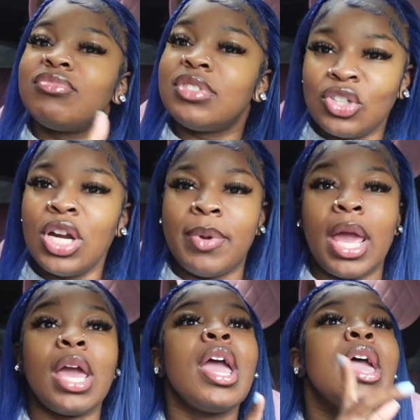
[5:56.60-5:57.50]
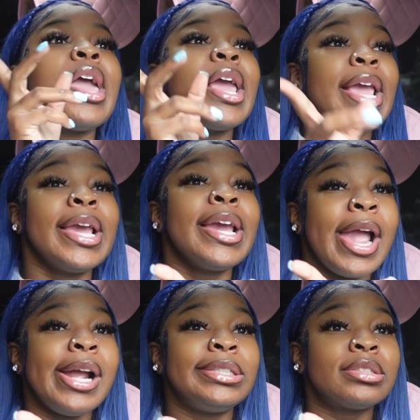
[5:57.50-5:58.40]
Stream that.
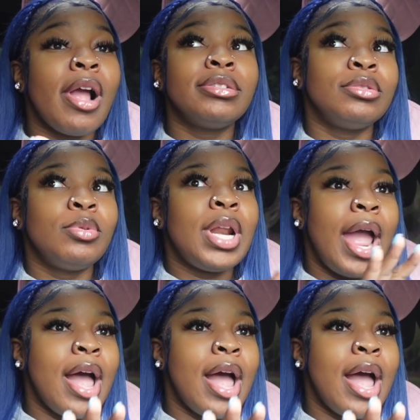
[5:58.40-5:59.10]
And when the